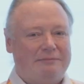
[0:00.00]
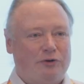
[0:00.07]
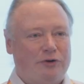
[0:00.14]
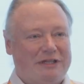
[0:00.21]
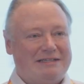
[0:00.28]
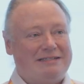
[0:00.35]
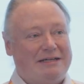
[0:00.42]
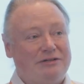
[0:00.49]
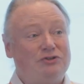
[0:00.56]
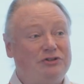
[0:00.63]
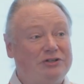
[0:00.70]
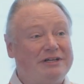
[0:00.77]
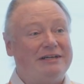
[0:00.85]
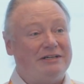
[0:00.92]
more than $8
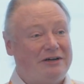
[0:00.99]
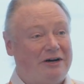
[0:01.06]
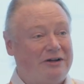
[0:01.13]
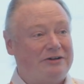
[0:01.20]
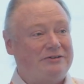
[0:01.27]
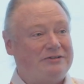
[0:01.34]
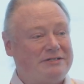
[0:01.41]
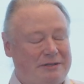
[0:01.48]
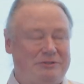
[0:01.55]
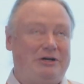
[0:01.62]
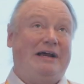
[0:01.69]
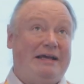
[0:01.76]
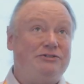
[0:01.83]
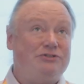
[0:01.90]

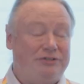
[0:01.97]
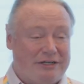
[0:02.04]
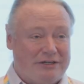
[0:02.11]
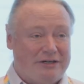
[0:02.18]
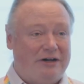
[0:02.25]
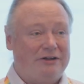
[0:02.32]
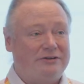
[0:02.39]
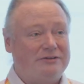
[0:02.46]
trillion